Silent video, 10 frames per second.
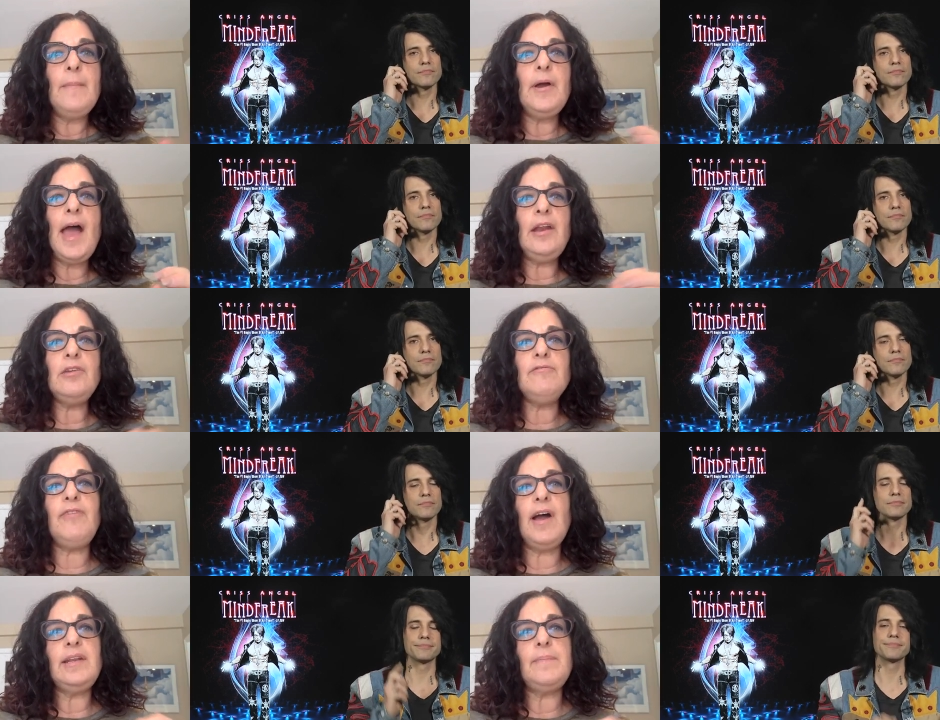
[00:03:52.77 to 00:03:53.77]
Speaker 1: But how do you
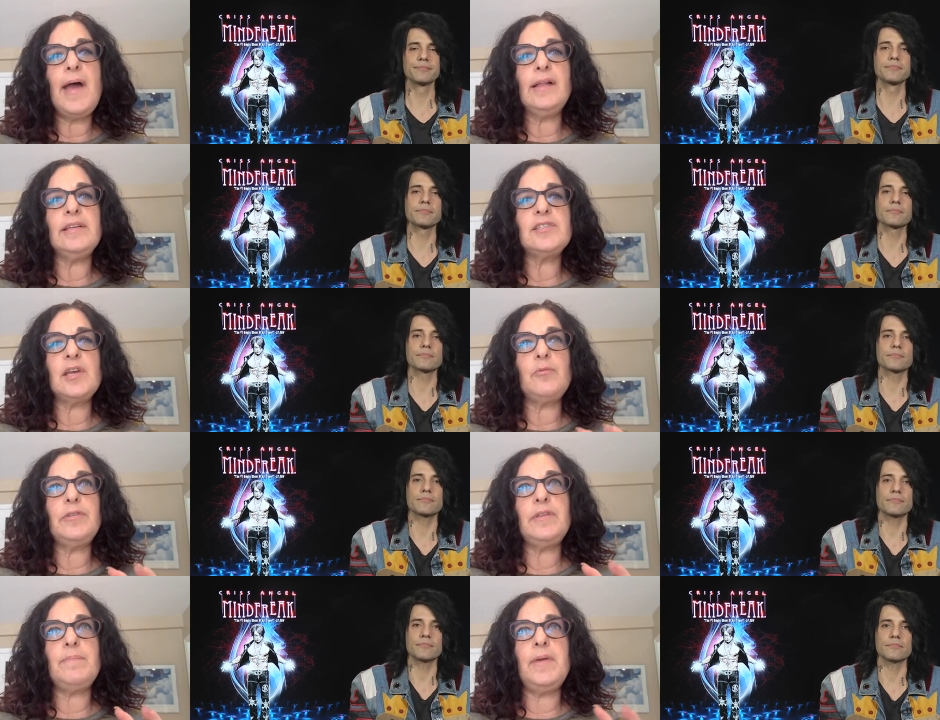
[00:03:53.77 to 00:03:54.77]
find the balance, like
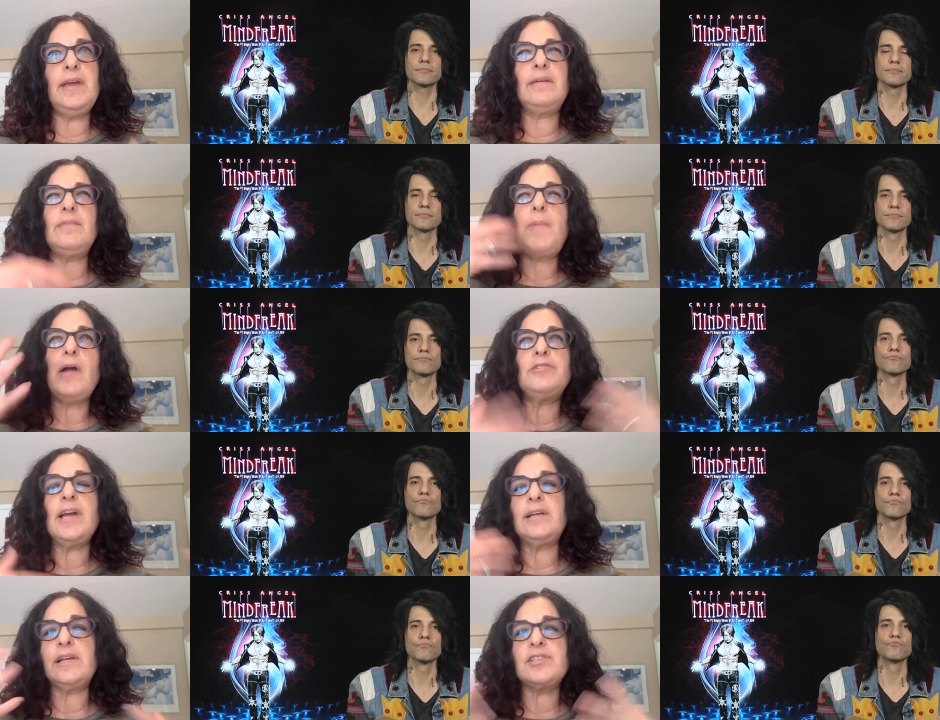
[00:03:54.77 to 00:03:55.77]
with the big
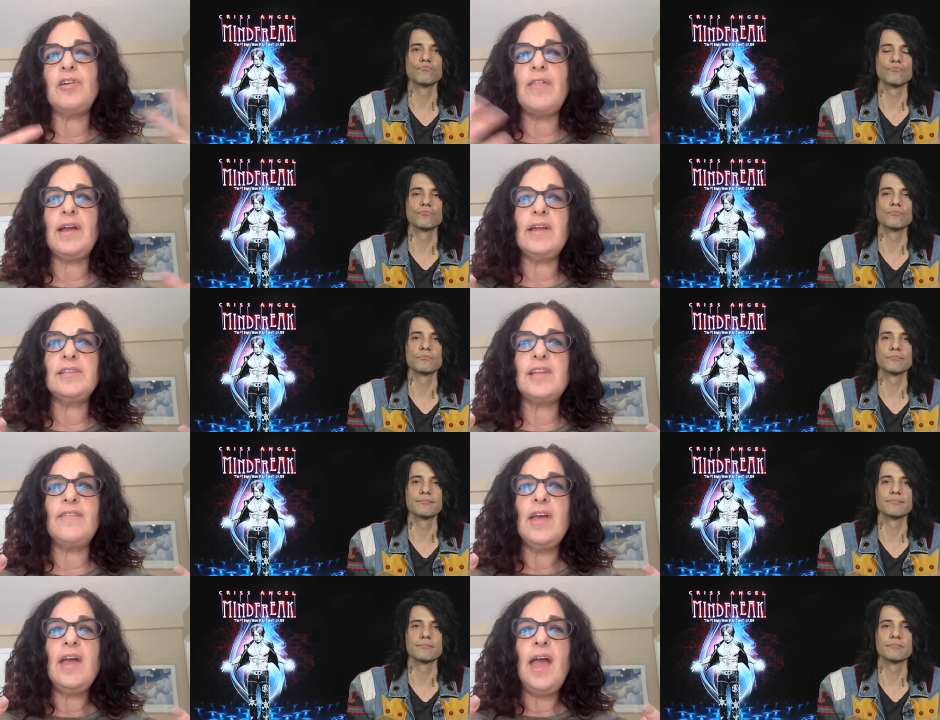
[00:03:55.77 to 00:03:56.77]
pyrotechnics and all that kind of
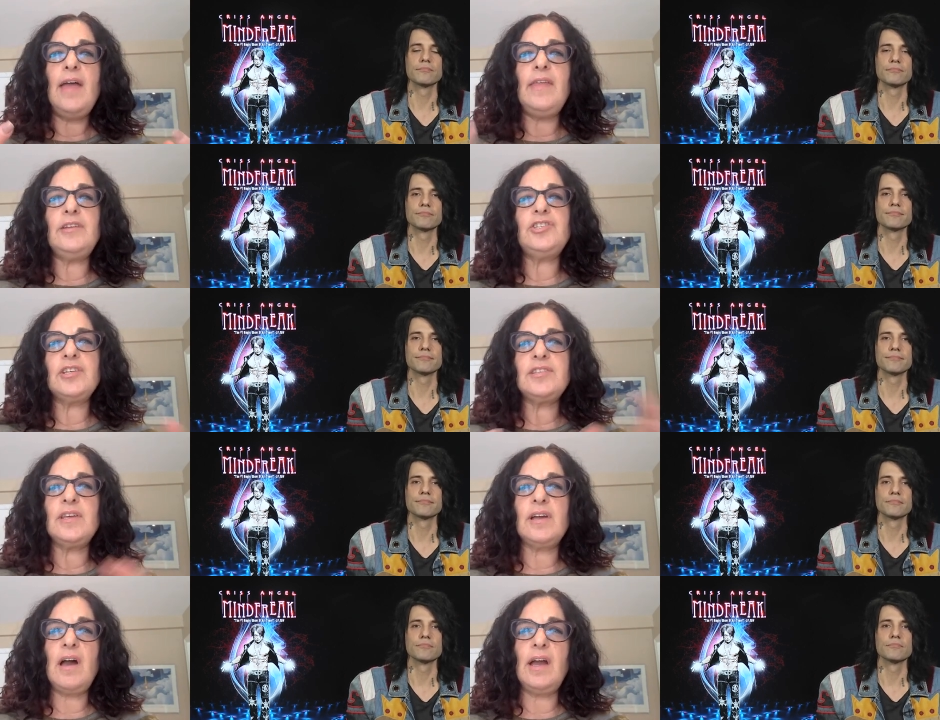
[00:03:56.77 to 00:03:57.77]
stuff, and then just
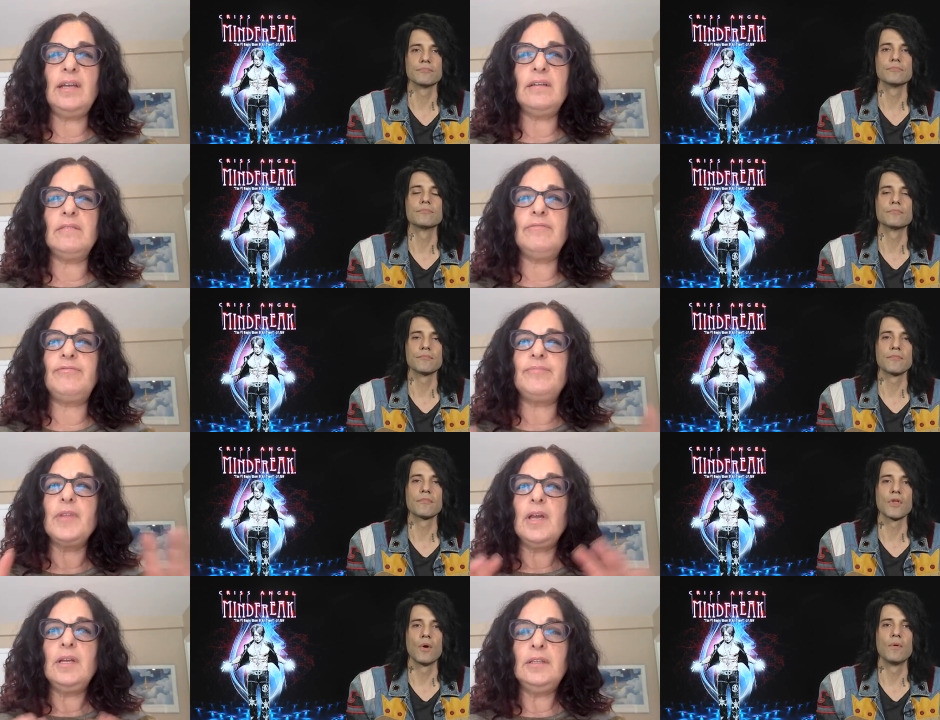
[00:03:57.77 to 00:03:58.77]
the kind of
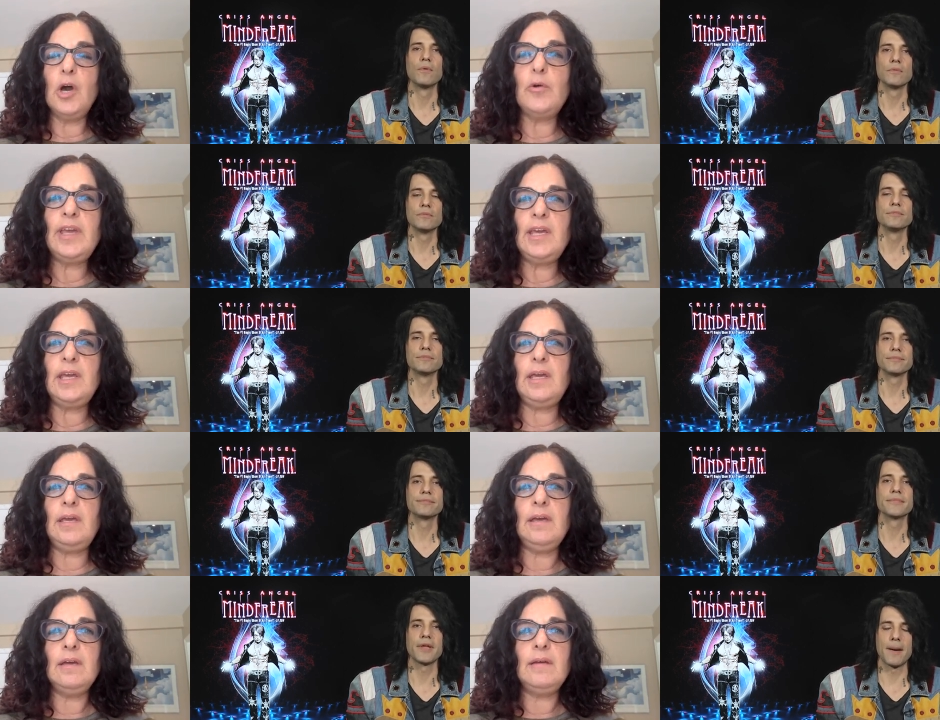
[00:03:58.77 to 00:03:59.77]
low key